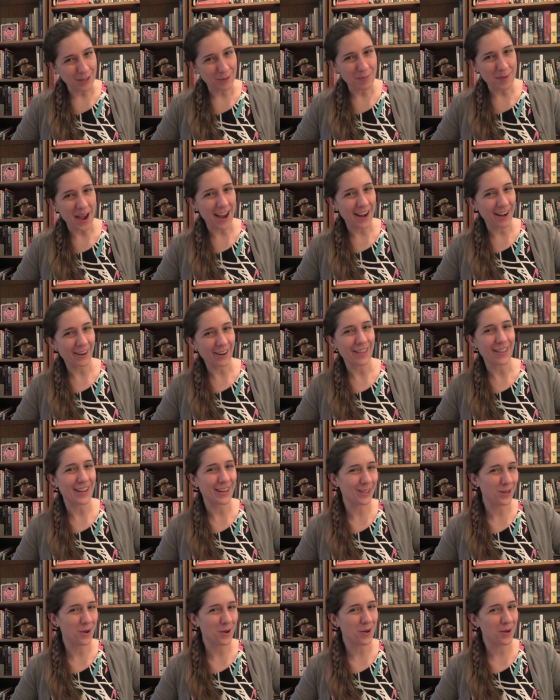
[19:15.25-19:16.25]
spider
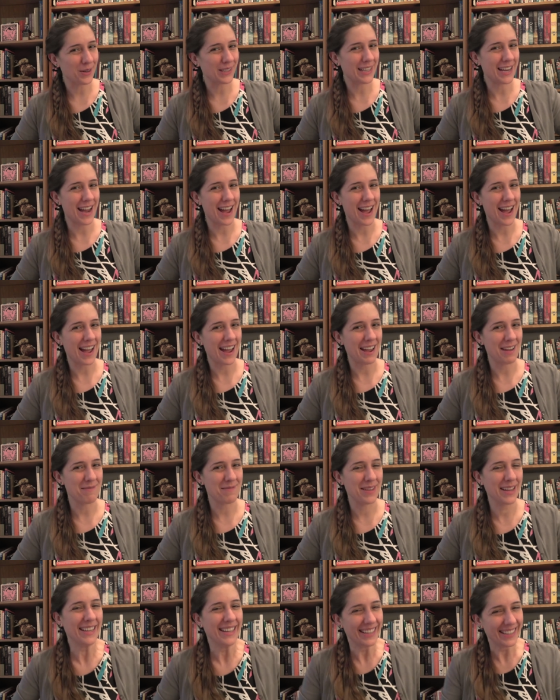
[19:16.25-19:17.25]
this whole
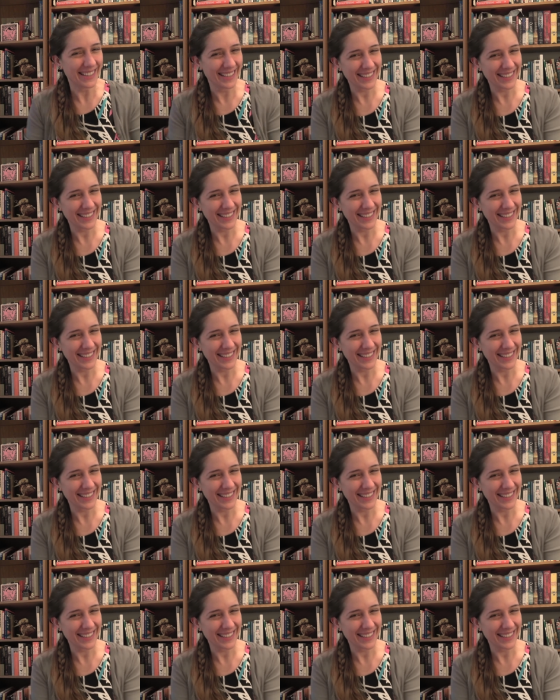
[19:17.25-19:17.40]
time?